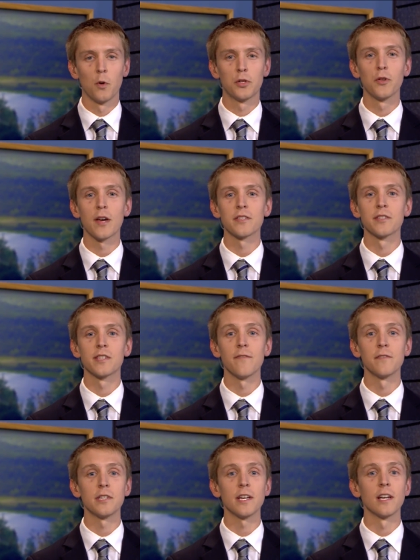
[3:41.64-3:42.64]
With
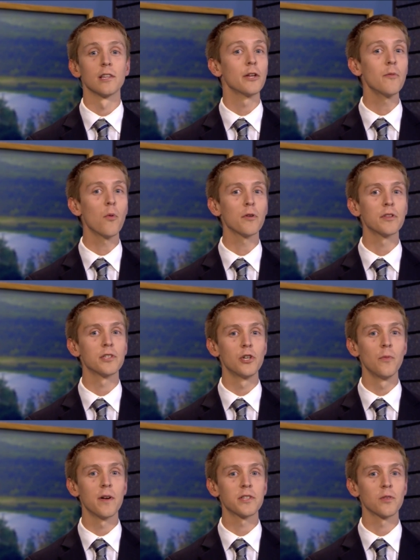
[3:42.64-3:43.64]
2017 a little more than
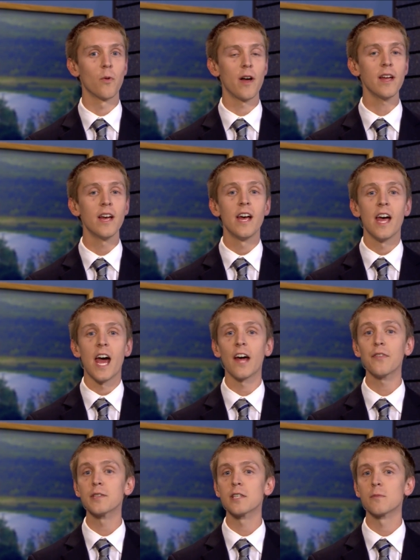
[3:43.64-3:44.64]
two months away,
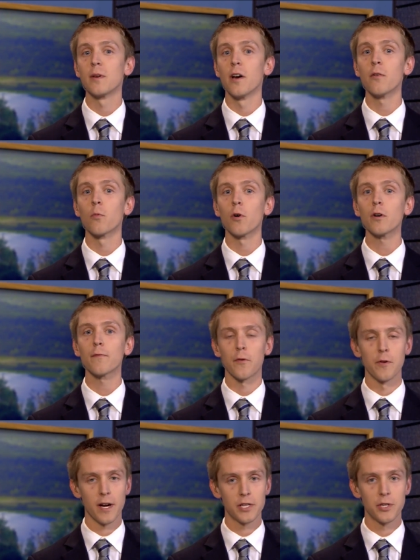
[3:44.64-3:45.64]
Athens has begun work
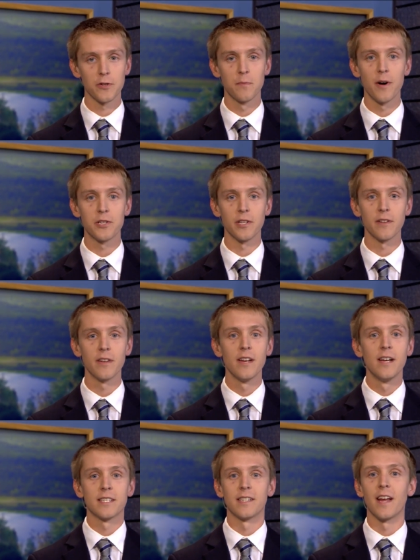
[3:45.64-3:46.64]
for next year's budget.
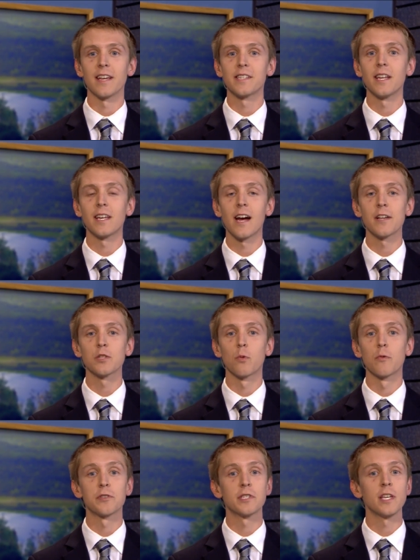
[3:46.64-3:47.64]
Tonight, City
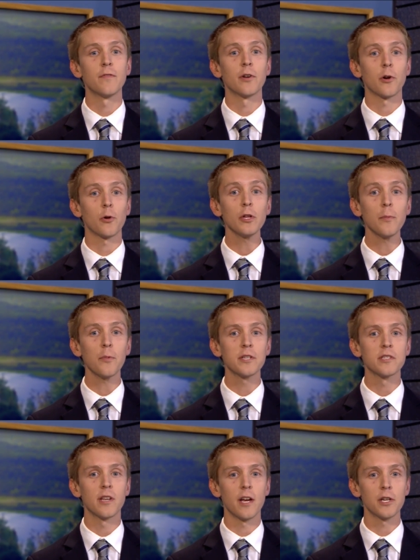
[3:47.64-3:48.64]
Council will receive an early
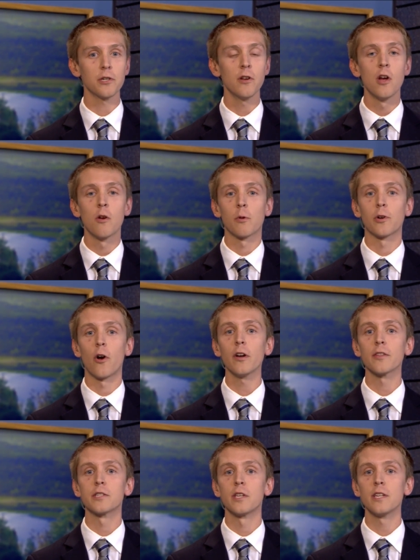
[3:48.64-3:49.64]
presentation
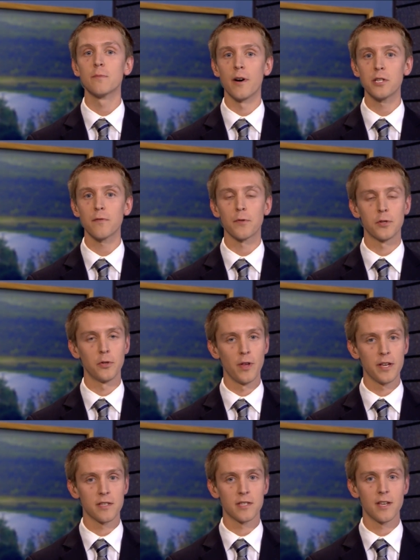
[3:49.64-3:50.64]
regarding the city's budget for
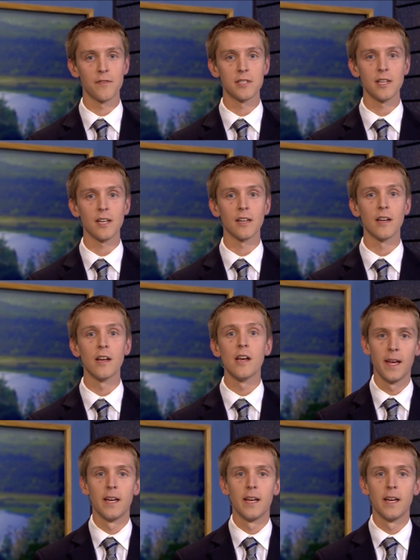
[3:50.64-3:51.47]
2017.